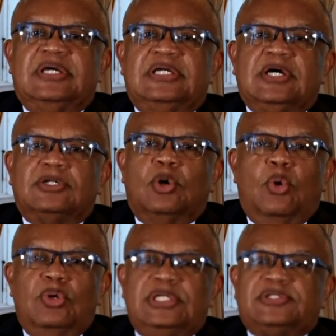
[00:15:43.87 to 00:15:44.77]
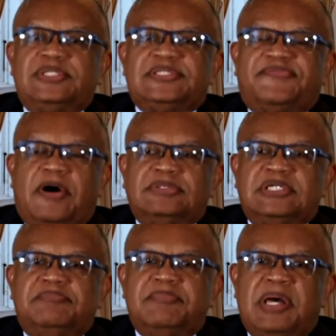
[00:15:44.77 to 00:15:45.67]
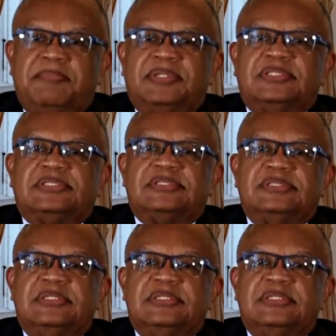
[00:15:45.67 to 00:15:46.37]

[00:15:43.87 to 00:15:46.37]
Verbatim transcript: not only to its founding members,